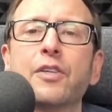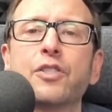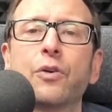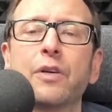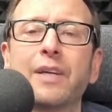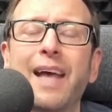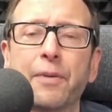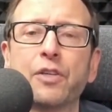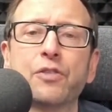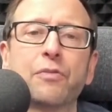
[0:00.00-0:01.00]
certain
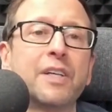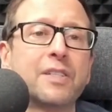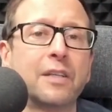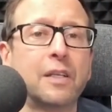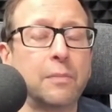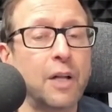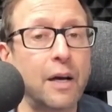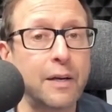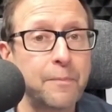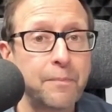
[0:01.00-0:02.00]
chemicals are released into the
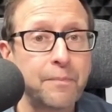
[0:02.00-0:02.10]
blood.